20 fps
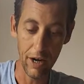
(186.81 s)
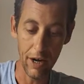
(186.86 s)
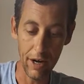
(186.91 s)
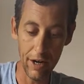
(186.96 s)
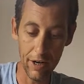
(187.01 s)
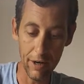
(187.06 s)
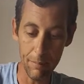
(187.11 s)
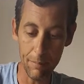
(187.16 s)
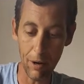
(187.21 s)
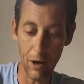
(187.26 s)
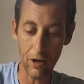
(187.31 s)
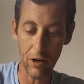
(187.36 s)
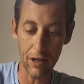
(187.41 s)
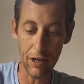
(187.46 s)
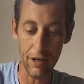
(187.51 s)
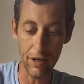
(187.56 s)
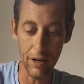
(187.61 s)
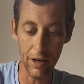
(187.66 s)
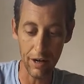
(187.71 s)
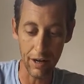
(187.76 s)
In about a
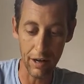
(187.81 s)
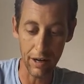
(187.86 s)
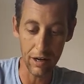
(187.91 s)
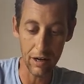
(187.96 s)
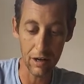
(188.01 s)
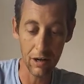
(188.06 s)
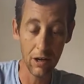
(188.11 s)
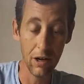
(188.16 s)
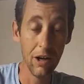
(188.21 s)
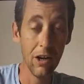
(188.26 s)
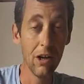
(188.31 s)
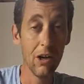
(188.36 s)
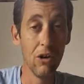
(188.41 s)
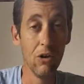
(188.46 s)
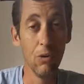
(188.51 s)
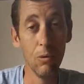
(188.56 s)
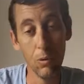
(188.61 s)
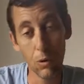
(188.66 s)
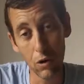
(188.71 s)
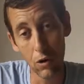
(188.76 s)
year,
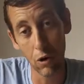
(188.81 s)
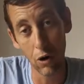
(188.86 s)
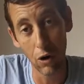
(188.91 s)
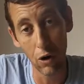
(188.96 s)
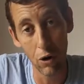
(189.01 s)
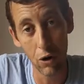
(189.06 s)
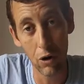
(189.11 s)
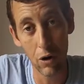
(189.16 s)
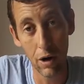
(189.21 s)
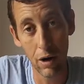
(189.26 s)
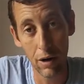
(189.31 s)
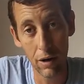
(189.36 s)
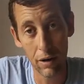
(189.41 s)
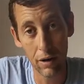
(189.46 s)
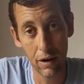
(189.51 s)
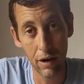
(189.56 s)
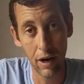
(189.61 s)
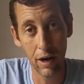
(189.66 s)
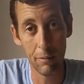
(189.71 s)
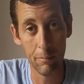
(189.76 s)
you will grow
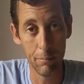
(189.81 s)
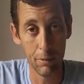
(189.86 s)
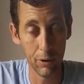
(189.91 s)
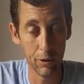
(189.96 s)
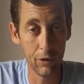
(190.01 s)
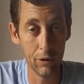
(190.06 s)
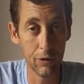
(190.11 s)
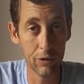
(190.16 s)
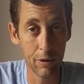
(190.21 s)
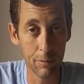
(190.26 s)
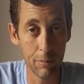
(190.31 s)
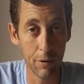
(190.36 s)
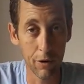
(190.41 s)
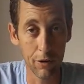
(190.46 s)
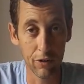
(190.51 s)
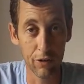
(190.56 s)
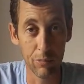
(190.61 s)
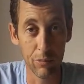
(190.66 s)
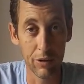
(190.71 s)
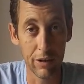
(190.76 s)
and build
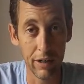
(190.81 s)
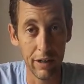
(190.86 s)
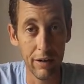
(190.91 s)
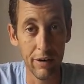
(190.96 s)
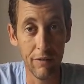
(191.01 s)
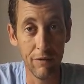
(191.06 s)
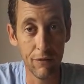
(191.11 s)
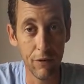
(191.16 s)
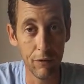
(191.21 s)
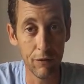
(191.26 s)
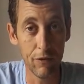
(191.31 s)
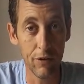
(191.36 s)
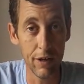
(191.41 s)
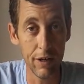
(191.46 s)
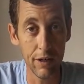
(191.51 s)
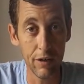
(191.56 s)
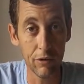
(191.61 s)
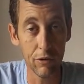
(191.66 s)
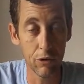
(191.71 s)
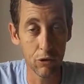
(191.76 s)
approximately
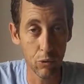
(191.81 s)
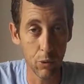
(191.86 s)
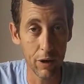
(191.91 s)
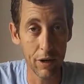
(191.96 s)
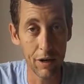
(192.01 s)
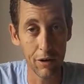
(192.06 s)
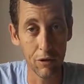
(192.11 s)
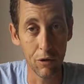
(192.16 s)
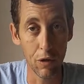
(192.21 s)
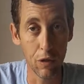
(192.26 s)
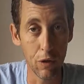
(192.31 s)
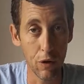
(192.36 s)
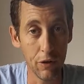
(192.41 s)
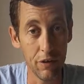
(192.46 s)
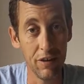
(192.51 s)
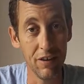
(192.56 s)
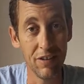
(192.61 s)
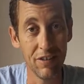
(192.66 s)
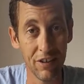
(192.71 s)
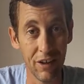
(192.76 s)
15 to 20 to
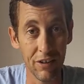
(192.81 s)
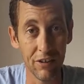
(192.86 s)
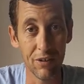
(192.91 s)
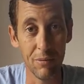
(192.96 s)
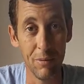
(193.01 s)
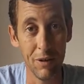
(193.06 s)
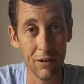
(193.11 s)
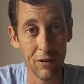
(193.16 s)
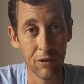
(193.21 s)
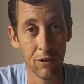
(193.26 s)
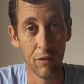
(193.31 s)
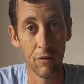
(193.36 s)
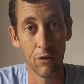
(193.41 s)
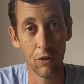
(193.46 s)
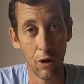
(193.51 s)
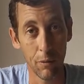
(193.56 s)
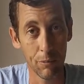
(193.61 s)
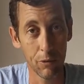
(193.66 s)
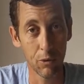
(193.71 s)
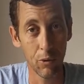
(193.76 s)
30 centimeters of
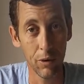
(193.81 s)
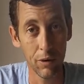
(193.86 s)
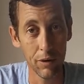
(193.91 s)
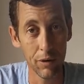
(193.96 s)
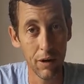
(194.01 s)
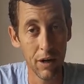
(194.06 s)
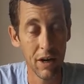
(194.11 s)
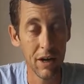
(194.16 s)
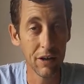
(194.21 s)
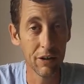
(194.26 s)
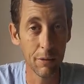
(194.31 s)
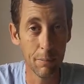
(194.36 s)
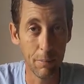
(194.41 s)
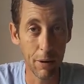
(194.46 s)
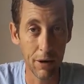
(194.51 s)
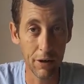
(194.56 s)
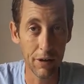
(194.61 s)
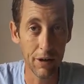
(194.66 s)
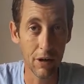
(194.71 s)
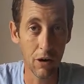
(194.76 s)
topsoil,
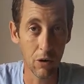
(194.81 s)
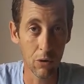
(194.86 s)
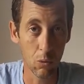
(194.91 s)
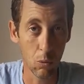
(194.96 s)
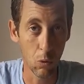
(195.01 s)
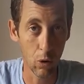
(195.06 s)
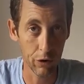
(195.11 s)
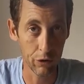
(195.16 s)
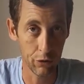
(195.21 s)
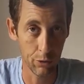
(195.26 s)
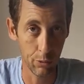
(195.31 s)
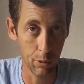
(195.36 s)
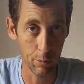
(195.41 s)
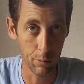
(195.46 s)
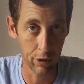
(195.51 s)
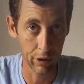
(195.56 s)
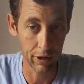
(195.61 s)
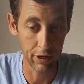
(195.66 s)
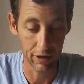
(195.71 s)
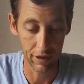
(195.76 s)
depending on what you are
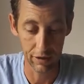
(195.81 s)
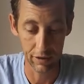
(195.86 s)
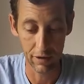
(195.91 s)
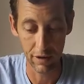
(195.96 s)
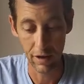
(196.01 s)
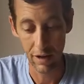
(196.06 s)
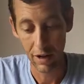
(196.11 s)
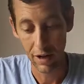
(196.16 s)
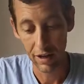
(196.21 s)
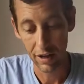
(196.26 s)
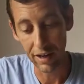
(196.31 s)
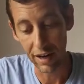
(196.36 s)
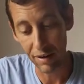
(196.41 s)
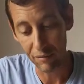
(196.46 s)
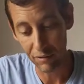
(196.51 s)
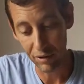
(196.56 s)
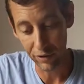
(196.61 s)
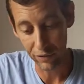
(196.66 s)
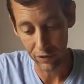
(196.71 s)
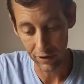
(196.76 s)
bringing in. The
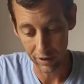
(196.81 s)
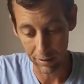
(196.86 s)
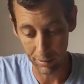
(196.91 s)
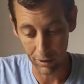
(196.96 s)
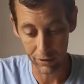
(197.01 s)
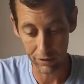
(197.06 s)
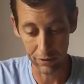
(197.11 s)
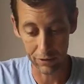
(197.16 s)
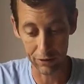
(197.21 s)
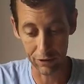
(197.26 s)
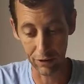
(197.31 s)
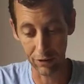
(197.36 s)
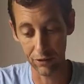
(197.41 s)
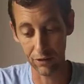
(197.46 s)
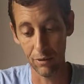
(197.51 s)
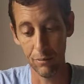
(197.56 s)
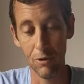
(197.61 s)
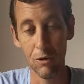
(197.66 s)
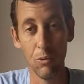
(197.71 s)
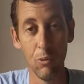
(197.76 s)
lovely thing about the
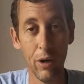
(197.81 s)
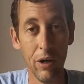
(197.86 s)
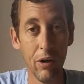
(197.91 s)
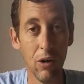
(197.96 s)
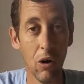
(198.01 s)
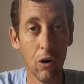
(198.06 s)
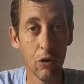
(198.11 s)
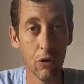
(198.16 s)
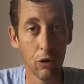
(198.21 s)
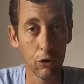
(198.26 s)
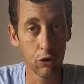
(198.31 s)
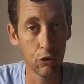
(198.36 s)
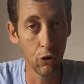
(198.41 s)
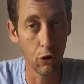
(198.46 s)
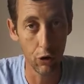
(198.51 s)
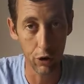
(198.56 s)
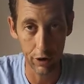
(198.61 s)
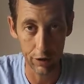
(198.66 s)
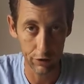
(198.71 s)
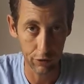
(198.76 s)
system is we are not
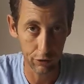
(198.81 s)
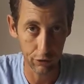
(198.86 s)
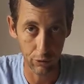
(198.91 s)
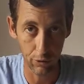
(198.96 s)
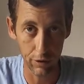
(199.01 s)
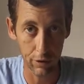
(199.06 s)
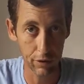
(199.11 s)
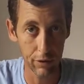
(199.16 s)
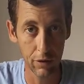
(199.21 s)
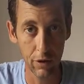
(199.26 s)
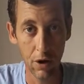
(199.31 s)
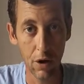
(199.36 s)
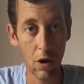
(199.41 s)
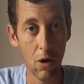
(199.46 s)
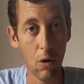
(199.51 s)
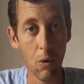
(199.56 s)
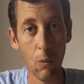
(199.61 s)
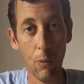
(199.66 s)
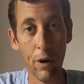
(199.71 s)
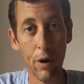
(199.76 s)
turning the soil.
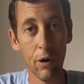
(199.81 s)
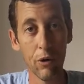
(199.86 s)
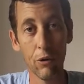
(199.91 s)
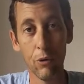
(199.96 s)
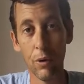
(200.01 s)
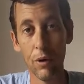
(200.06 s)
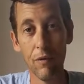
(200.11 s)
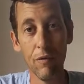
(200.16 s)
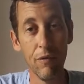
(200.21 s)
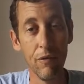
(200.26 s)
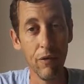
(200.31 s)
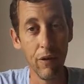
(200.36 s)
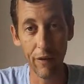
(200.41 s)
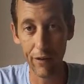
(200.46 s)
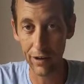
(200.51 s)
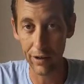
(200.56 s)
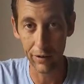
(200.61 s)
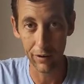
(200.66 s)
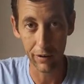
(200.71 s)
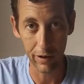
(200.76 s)
We are doing
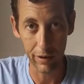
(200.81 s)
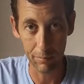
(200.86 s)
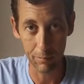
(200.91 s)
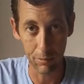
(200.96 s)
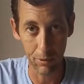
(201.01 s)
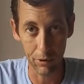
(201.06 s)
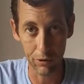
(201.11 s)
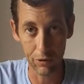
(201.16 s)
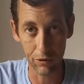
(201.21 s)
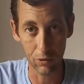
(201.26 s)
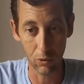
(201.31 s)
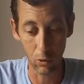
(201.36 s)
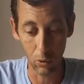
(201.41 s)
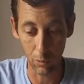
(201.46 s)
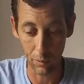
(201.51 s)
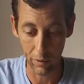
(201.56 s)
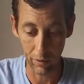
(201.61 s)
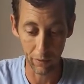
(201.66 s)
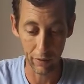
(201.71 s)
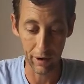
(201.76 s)
very little input. All
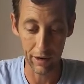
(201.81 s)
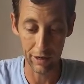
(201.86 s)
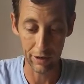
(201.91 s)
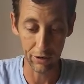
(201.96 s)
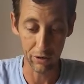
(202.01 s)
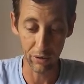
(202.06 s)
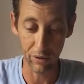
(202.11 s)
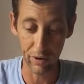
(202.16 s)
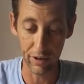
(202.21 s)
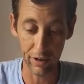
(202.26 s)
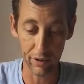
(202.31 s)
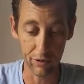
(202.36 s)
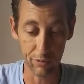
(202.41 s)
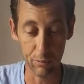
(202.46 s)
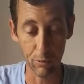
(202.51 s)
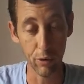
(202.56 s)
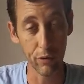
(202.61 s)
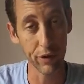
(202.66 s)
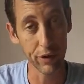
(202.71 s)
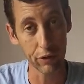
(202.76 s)
we're really doing is
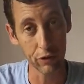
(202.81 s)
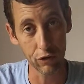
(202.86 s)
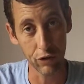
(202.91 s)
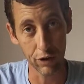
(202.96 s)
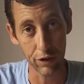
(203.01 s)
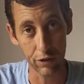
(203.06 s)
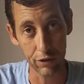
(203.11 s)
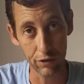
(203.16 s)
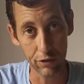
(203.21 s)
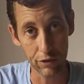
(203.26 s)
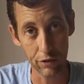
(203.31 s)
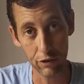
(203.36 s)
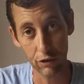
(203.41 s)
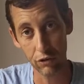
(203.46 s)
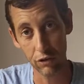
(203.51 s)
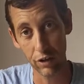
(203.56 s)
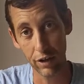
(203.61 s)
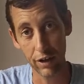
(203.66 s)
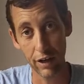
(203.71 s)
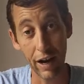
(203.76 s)
moving the chickens,
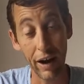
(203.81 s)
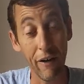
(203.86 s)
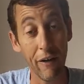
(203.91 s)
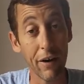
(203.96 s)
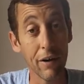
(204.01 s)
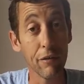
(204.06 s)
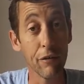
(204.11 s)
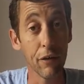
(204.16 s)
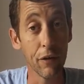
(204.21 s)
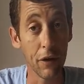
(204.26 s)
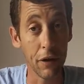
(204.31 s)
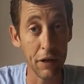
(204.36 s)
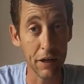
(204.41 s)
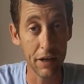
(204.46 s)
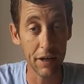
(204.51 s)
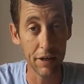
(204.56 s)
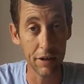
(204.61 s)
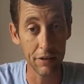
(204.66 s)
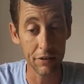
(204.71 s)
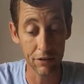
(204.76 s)
caring for their
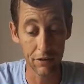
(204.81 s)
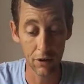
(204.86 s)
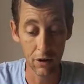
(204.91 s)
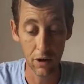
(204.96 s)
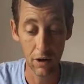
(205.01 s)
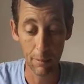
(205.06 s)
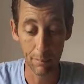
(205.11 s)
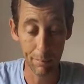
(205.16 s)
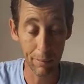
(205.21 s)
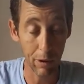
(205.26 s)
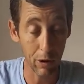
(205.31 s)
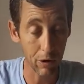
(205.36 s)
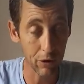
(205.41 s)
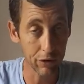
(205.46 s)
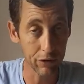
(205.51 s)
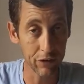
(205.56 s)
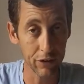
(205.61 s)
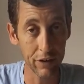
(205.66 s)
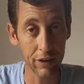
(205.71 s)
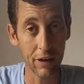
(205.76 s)
needs,
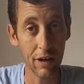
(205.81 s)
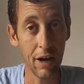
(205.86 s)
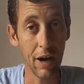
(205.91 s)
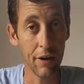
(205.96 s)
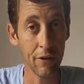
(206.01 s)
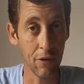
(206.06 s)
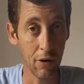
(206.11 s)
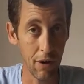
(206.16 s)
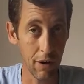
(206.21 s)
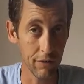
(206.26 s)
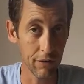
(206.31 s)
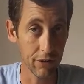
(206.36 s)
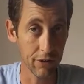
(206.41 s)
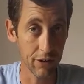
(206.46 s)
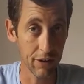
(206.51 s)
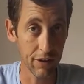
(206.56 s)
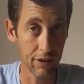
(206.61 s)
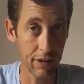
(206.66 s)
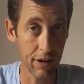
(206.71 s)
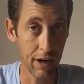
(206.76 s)
planting and
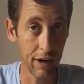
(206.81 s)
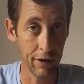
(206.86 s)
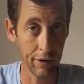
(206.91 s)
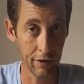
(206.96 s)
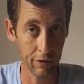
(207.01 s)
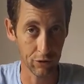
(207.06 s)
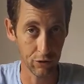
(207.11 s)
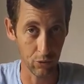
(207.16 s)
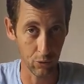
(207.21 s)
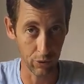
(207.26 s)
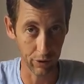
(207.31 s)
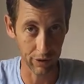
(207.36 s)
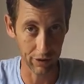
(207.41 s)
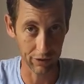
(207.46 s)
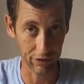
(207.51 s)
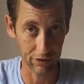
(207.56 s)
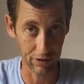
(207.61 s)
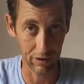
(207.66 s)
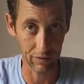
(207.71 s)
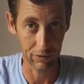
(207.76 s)
harvesting, and enjoying
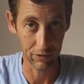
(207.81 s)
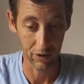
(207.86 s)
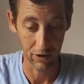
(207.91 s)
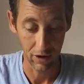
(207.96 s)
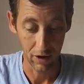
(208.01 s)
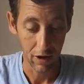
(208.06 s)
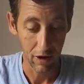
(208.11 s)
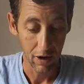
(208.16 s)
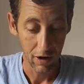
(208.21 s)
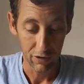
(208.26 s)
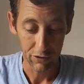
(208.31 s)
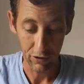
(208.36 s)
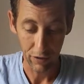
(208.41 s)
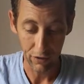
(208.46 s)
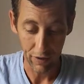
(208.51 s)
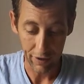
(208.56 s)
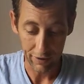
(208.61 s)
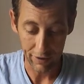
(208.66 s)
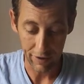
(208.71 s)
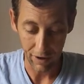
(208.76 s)
ourselves. So
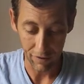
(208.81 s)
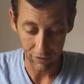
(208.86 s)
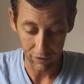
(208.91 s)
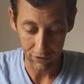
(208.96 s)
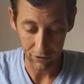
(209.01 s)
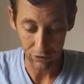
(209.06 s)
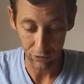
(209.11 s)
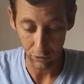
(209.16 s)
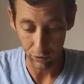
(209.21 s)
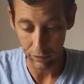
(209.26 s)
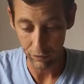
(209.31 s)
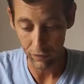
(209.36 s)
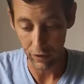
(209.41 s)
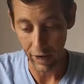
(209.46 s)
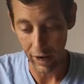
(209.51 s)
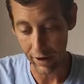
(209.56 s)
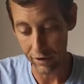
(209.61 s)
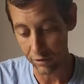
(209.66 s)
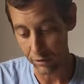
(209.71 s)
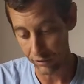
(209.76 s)
that covers sort of the
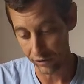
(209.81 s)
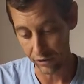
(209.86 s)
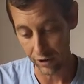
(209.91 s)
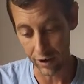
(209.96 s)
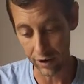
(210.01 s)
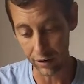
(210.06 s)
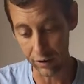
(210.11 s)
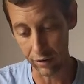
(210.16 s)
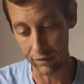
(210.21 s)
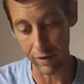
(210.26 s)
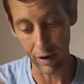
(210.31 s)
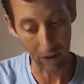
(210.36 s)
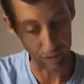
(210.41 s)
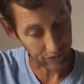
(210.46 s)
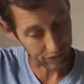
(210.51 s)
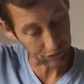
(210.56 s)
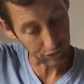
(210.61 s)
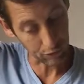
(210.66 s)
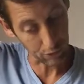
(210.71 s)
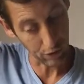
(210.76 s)
annual cycle of how
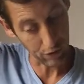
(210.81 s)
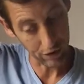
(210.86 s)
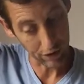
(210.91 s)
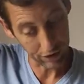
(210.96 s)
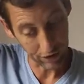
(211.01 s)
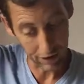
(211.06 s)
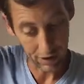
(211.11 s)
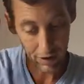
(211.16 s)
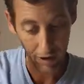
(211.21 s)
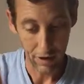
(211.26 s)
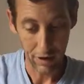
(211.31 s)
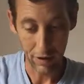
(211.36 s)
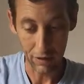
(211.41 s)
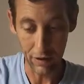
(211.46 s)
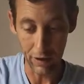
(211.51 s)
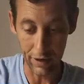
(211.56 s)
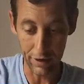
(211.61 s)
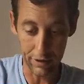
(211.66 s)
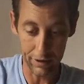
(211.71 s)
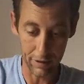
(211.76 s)
things work.
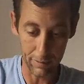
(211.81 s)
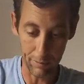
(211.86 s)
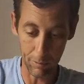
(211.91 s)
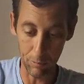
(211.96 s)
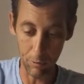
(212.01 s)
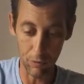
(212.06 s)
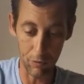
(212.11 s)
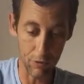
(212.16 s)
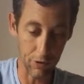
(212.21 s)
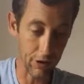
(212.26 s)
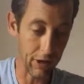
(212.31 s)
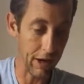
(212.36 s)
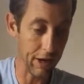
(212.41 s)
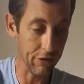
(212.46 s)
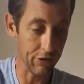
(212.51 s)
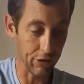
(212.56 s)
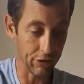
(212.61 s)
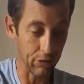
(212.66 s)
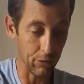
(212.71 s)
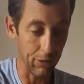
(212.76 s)
The inner, let me move the cage
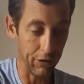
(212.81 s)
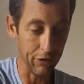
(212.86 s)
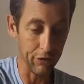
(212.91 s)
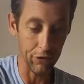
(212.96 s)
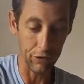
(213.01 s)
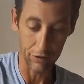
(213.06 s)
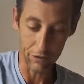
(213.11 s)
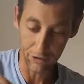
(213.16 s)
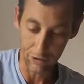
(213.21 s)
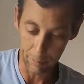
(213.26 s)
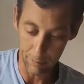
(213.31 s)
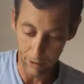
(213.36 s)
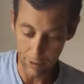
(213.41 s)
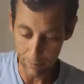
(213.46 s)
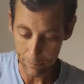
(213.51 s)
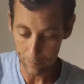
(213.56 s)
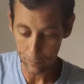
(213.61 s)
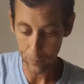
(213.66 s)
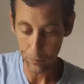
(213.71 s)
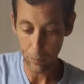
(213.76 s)
out the way so you can see
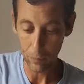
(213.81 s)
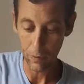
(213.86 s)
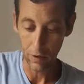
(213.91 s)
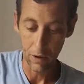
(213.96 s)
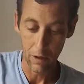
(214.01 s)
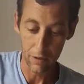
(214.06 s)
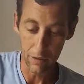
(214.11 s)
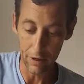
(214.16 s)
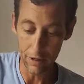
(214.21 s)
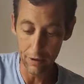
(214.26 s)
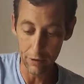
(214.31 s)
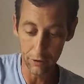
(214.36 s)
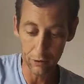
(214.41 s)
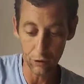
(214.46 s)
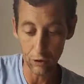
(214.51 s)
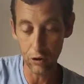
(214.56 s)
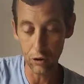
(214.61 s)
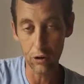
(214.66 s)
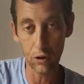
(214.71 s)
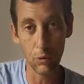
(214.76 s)
better. The inner
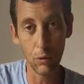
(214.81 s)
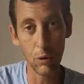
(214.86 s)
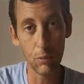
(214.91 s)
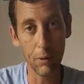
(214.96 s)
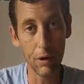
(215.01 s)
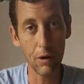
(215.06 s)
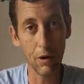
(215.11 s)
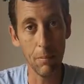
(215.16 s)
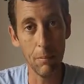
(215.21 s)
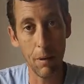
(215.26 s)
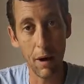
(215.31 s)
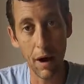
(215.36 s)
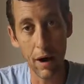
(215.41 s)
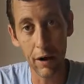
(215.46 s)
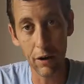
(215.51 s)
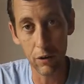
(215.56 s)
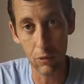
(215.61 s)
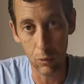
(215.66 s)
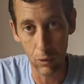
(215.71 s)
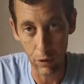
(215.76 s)
circle would be
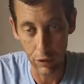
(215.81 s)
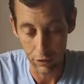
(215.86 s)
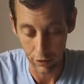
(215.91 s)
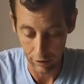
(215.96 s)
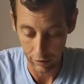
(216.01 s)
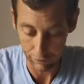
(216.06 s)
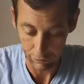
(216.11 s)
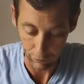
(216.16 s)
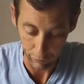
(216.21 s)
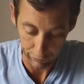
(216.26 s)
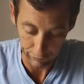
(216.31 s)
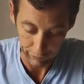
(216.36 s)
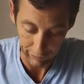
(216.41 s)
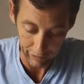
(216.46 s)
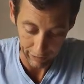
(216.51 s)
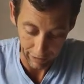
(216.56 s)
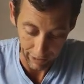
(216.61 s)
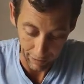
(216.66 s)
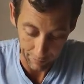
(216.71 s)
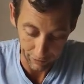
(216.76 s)
combined with firstly
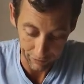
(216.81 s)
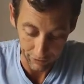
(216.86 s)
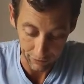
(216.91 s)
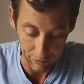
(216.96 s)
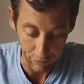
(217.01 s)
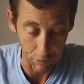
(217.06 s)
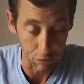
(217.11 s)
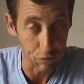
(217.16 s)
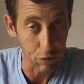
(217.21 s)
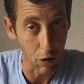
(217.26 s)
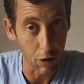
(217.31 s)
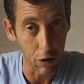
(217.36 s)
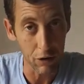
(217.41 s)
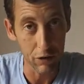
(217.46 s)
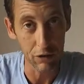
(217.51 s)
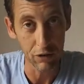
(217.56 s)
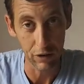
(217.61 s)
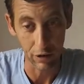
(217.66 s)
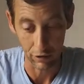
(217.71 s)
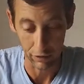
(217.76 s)
a habitat for
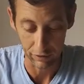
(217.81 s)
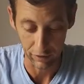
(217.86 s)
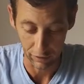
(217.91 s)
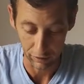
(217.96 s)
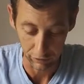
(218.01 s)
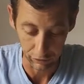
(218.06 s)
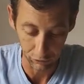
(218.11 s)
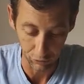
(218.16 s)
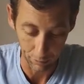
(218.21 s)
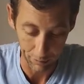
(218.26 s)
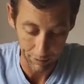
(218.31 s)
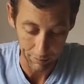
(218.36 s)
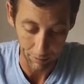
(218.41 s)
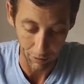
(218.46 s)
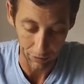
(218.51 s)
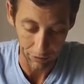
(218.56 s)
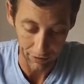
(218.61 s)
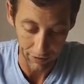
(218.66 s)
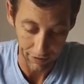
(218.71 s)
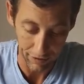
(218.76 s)
frogs. They've got that little swimming
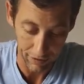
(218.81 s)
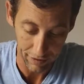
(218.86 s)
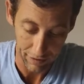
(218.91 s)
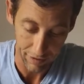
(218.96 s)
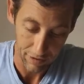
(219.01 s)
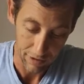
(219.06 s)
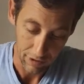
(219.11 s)
pond here.